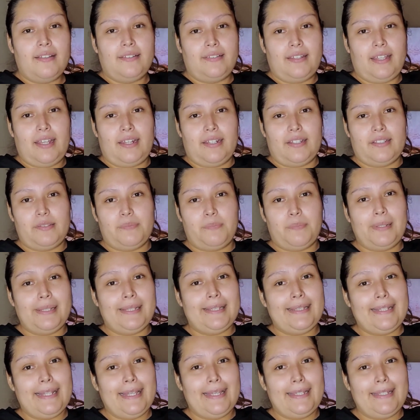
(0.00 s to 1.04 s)
that is
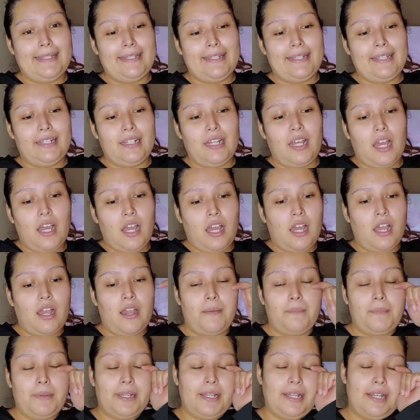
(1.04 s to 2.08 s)
playing
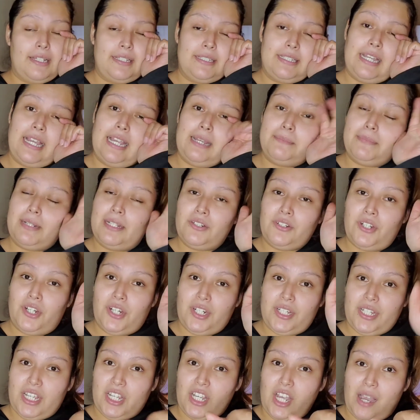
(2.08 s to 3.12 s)
because I am not trying to
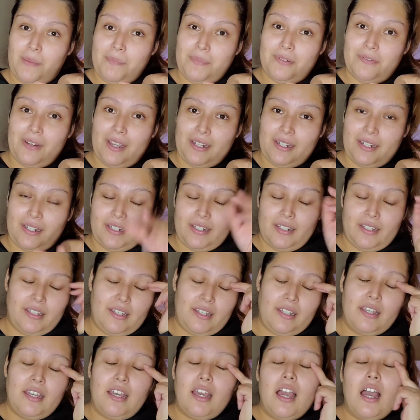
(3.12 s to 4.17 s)
get copyrighted.
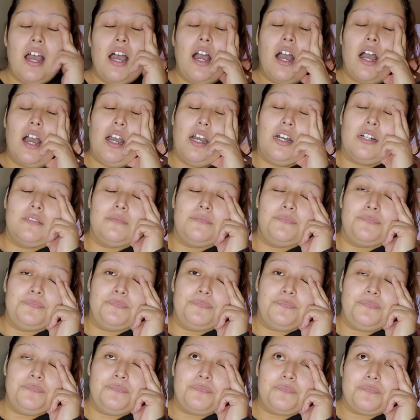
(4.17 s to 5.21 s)

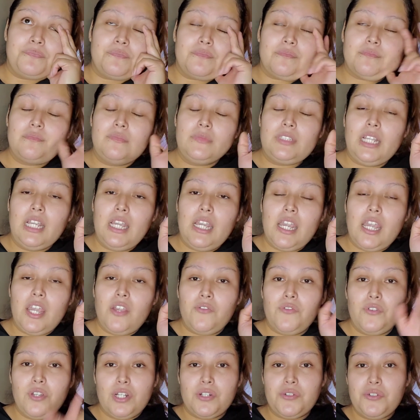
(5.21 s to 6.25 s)
Um, if
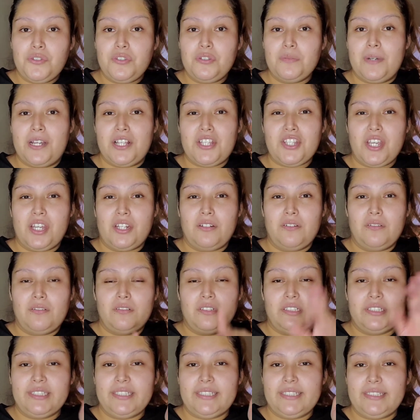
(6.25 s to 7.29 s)
you are new to my channel,
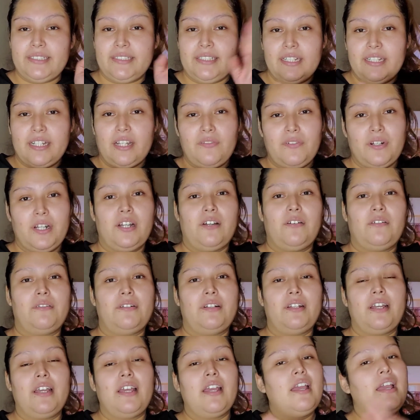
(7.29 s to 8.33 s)
stick around
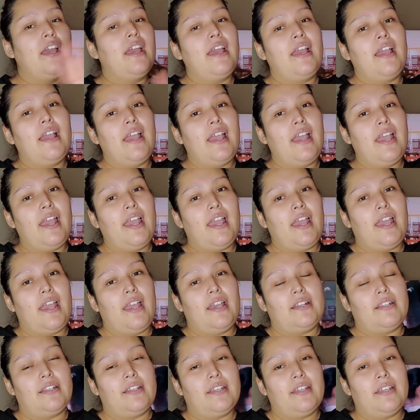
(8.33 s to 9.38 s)

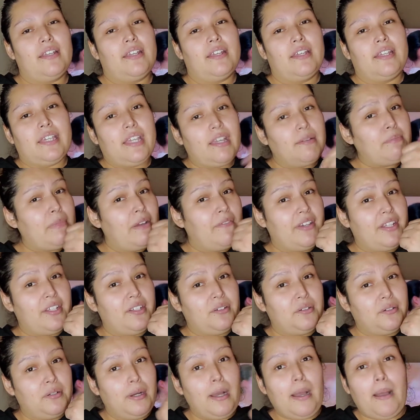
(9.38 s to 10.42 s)
and give my
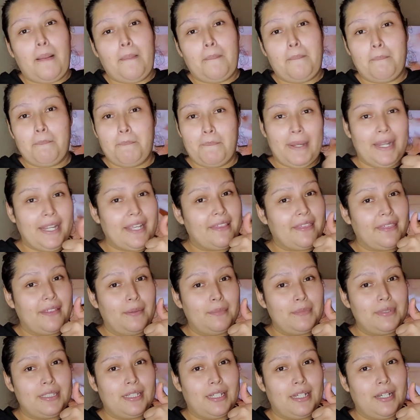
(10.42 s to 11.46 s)
video a big
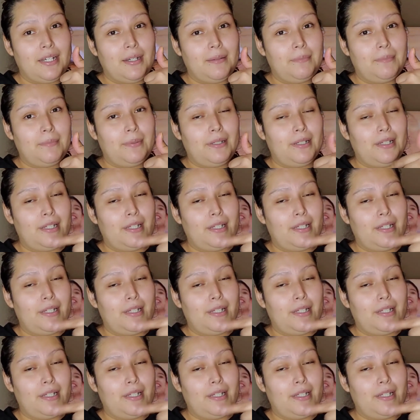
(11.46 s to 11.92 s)
thumbs up.